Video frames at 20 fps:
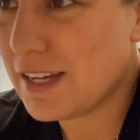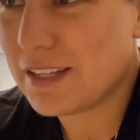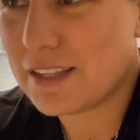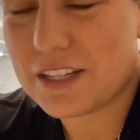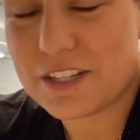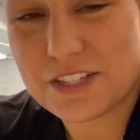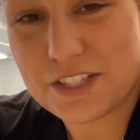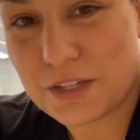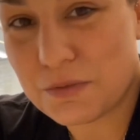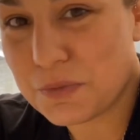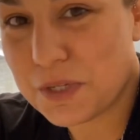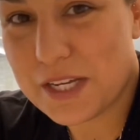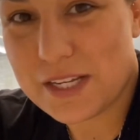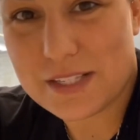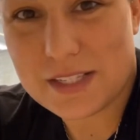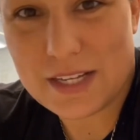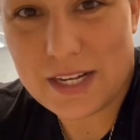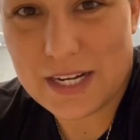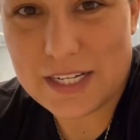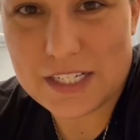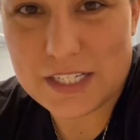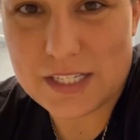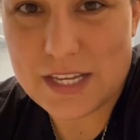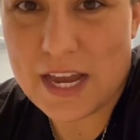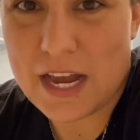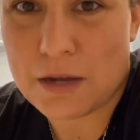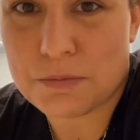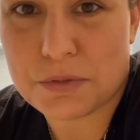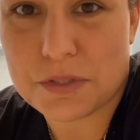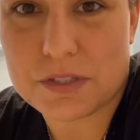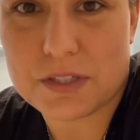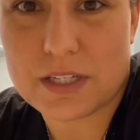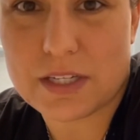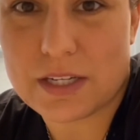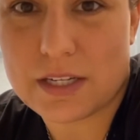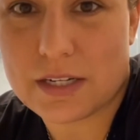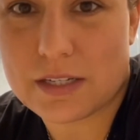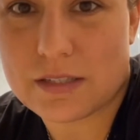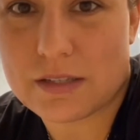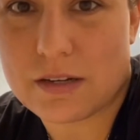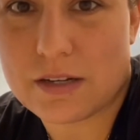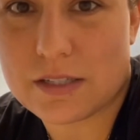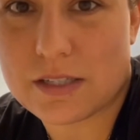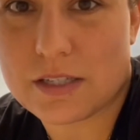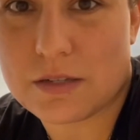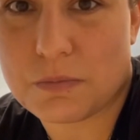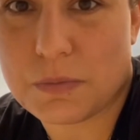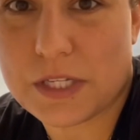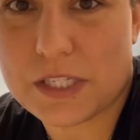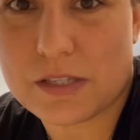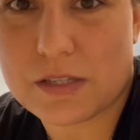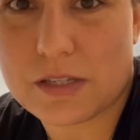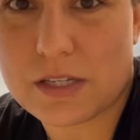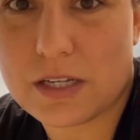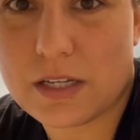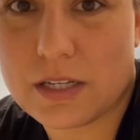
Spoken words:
There's some days that I just absolutely get exhausted mentally